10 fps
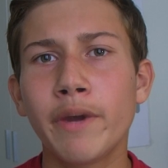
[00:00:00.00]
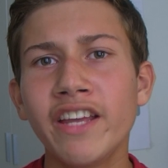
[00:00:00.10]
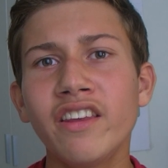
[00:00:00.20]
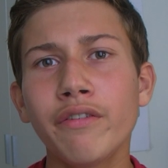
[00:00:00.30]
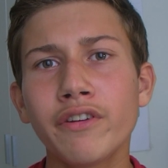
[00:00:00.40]
The
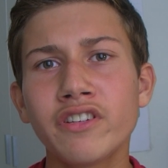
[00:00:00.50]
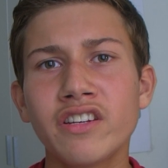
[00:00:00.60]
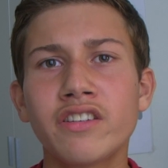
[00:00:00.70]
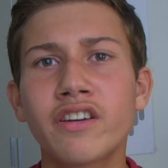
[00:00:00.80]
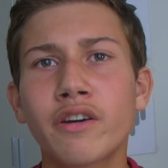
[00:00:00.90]
main difference
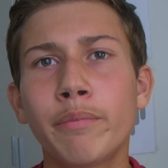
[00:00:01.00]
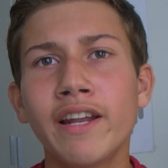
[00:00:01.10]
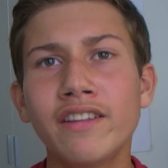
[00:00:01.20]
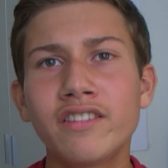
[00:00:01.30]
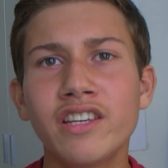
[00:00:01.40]
is the
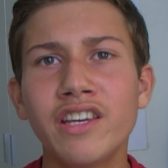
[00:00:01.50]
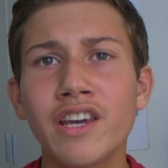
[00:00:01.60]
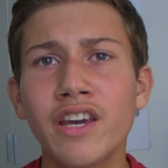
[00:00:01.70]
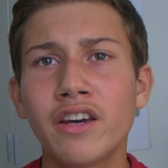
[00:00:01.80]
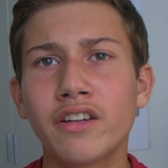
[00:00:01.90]

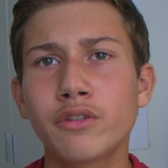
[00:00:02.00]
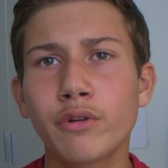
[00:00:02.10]
capability uh,